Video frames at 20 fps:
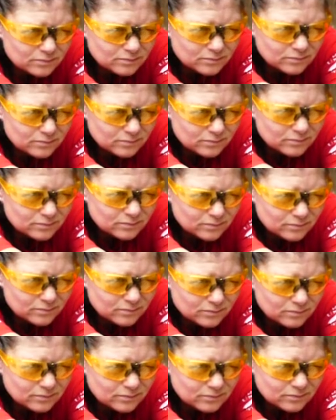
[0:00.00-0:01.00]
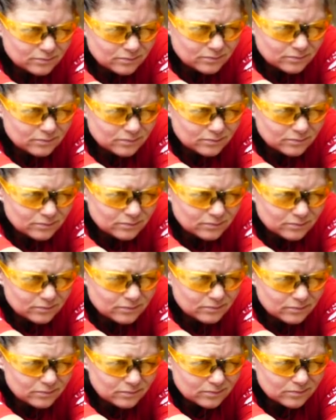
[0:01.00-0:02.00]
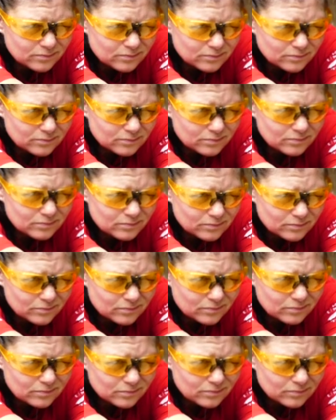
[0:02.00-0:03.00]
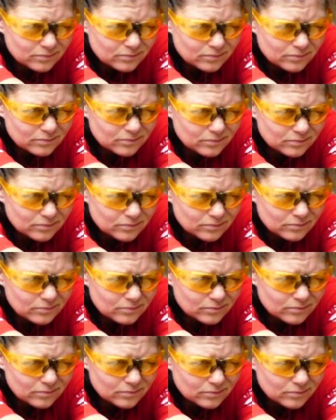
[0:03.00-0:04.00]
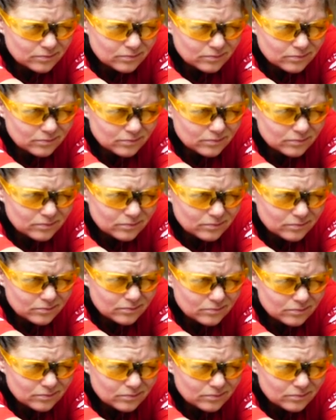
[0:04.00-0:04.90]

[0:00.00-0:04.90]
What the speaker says: Nothing is said.